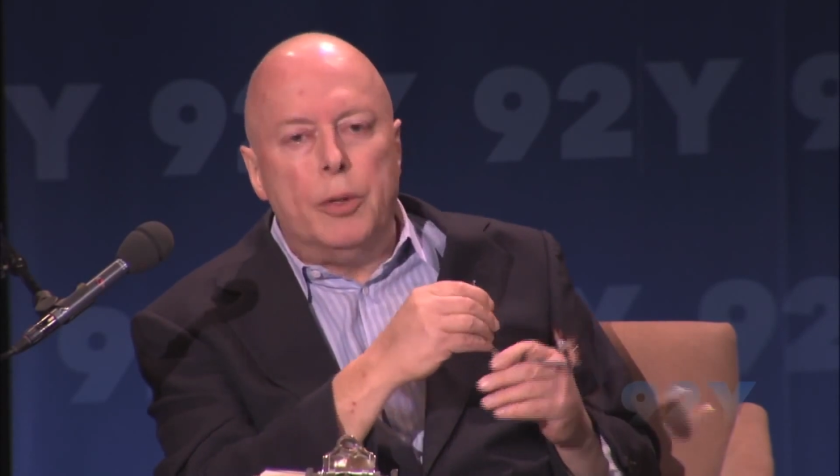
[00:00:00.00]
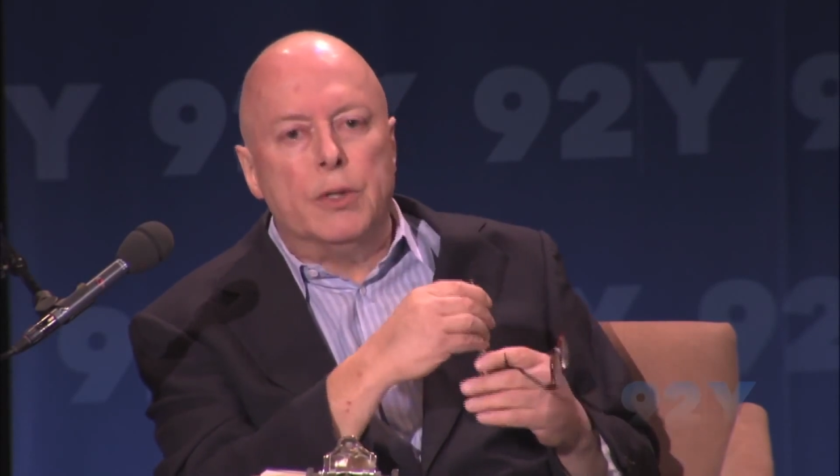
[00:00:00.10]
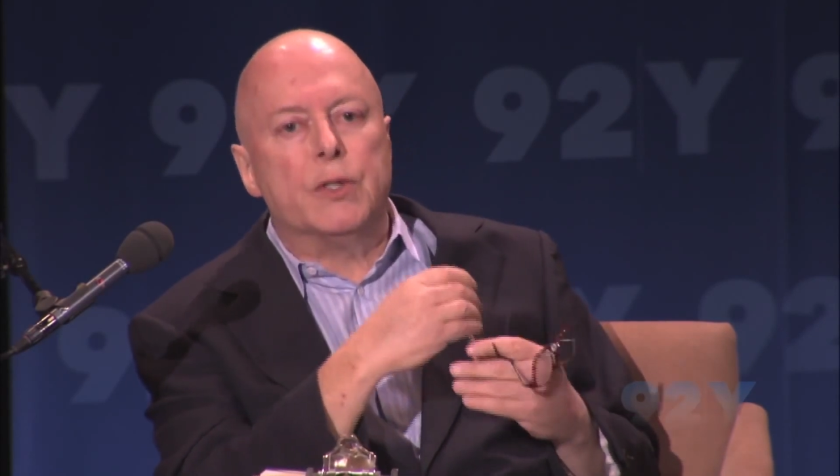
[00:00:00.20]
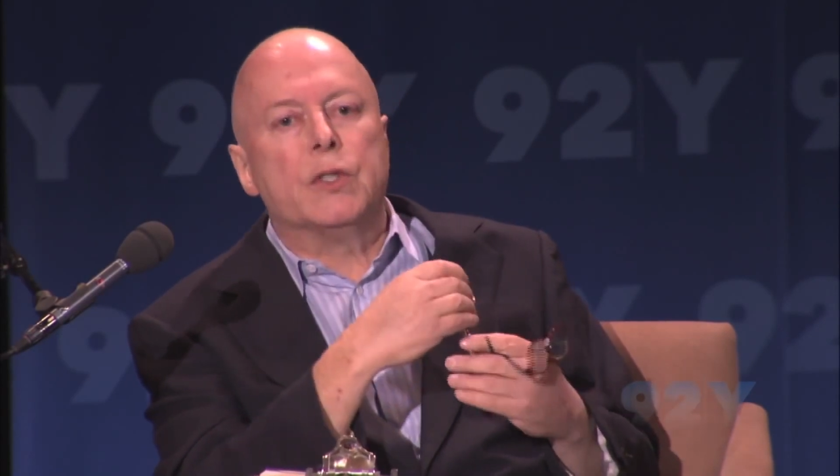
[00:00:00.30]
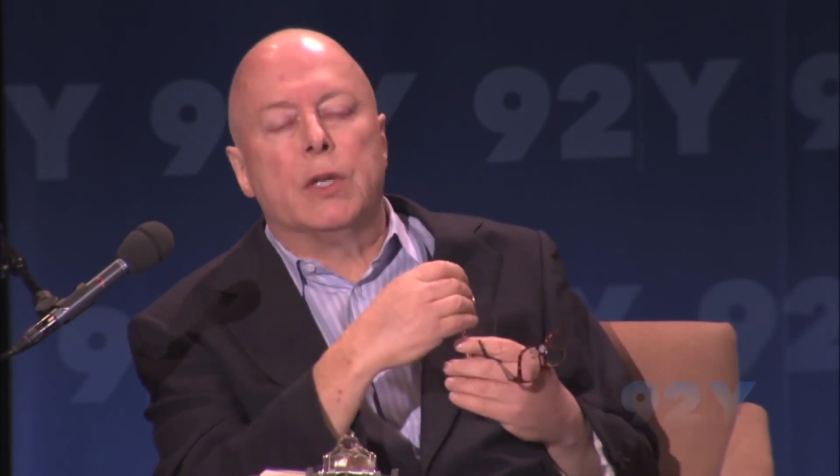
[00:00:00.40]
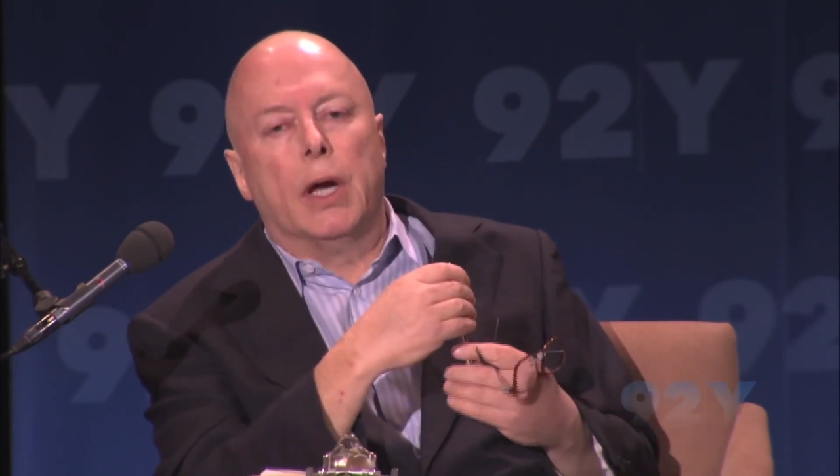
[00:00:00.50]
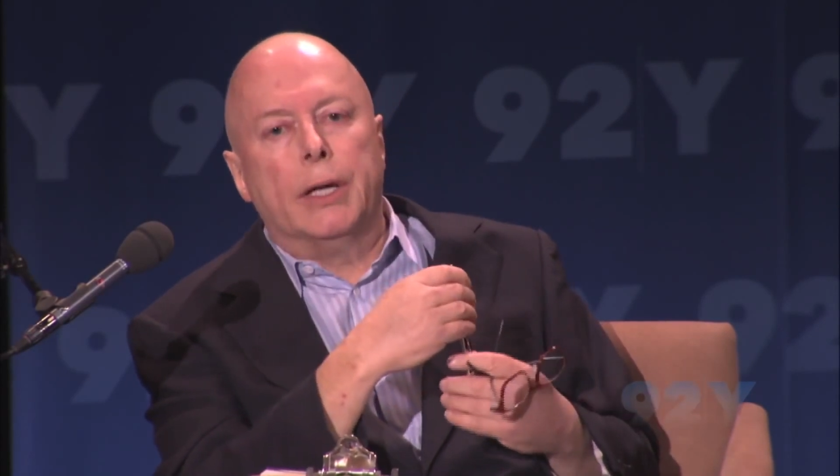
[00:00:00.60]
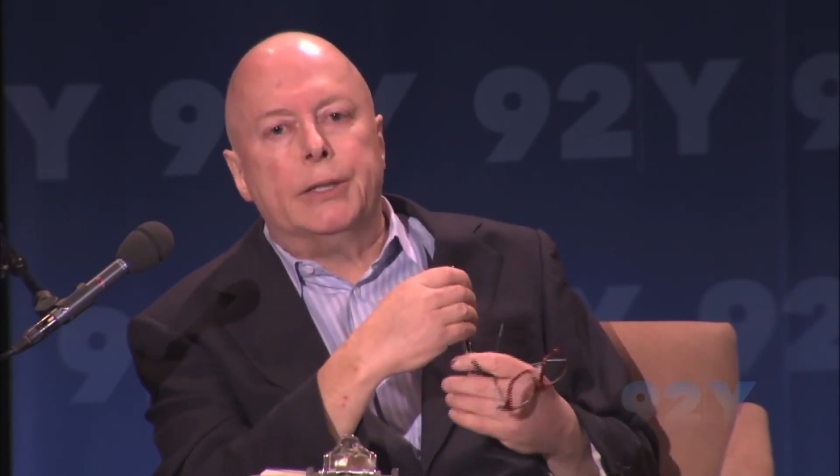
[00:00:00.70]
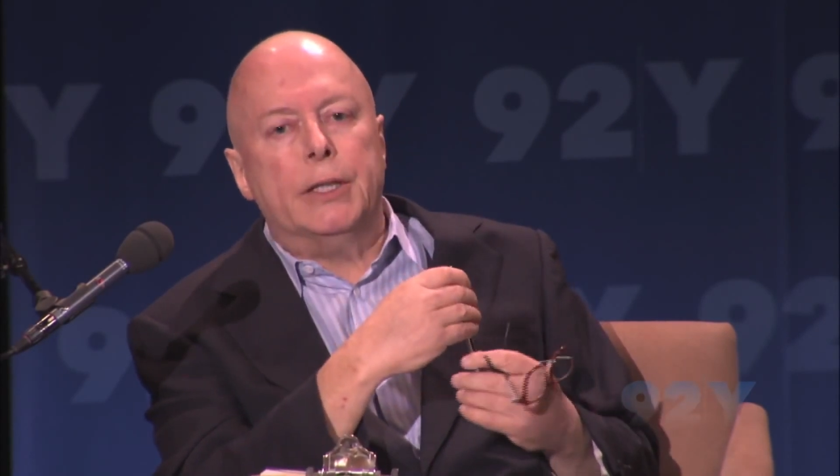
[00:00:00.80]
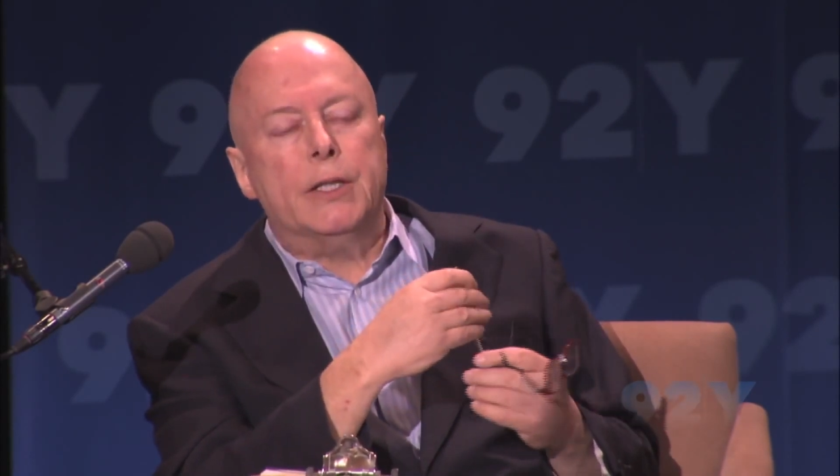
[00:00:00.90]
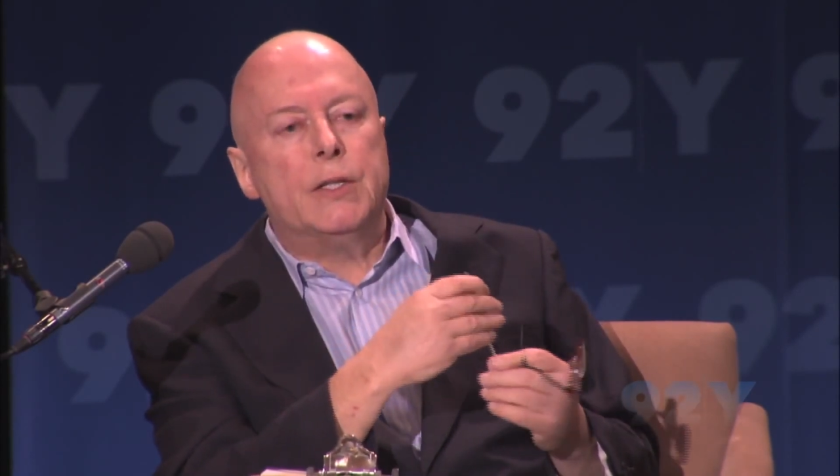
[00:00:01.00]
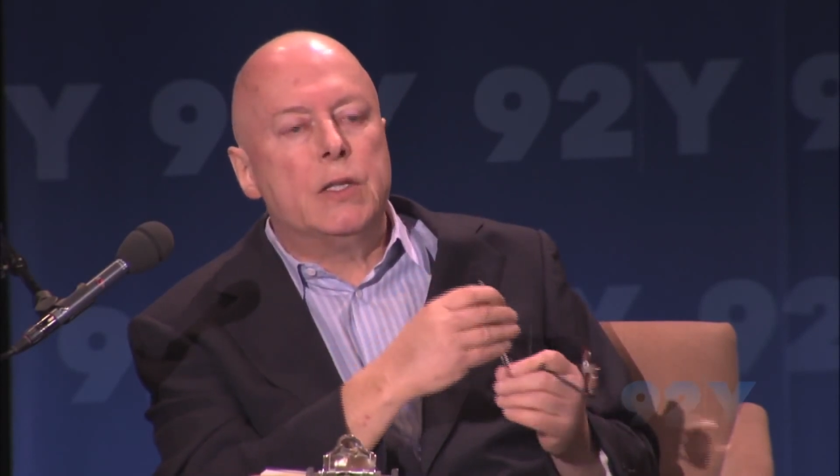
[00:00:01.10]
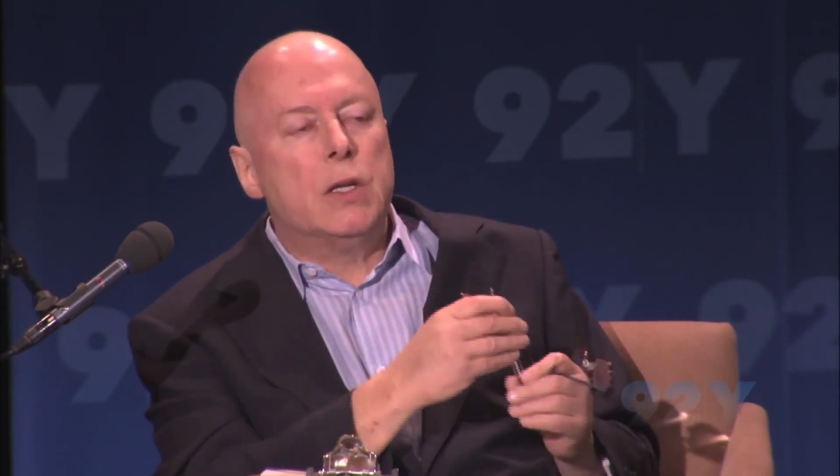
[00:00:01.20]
societies